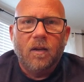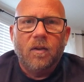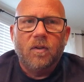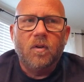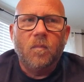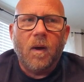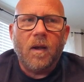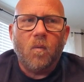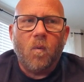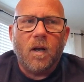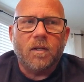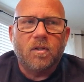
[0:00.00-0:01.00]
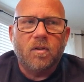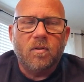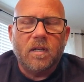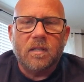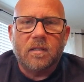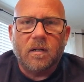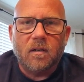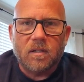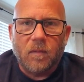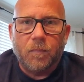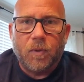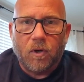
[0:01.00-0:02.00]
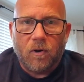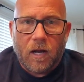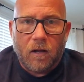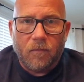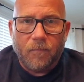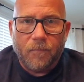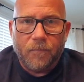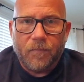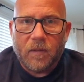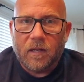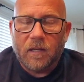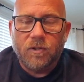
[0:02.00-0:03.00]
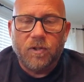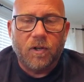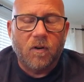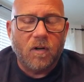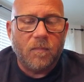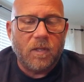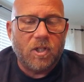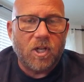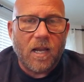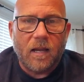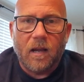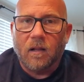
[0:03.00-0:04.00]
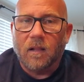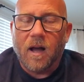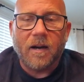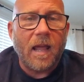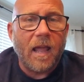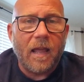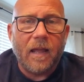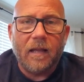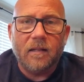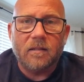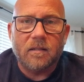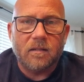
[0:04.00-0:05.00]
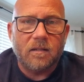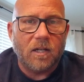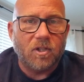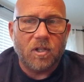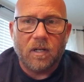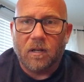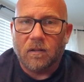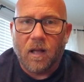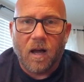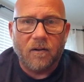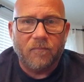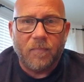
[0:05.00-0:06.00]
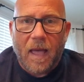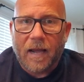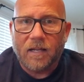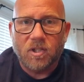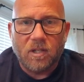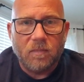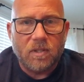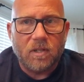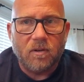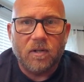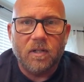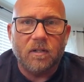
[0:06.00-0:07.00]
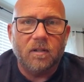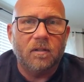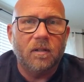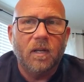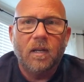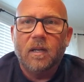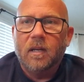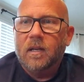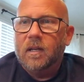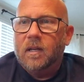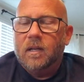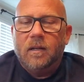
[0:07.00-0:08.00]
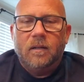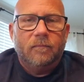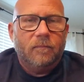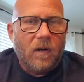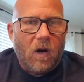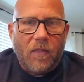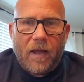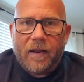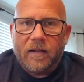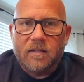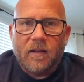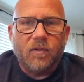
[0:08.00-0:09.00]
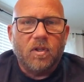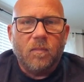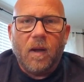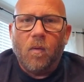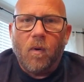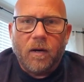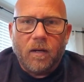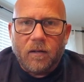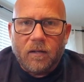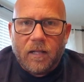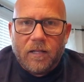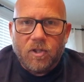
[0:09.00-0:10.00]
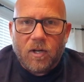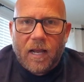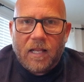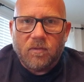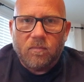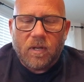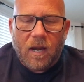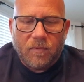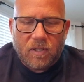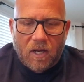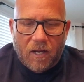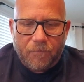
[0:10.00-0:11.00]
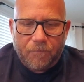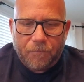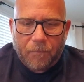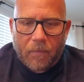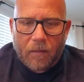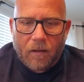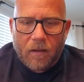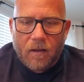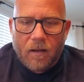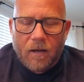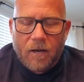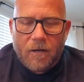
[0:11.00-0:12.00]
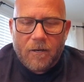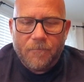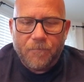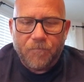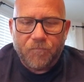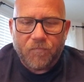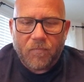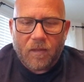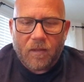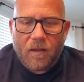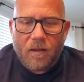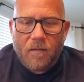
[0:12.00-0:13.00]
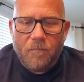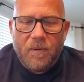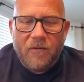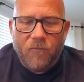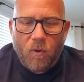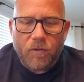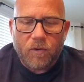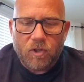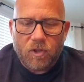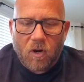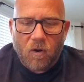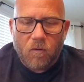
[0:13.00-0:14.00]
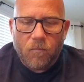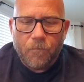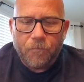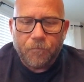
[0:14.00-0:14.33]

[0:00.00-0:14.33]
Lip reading: you might want to consider some Purell because you're going to be shaking a lot of hands, touching a lot of packaging material, all that kind of stuff. So you might want to cleanse your hands from time to time. Before the show,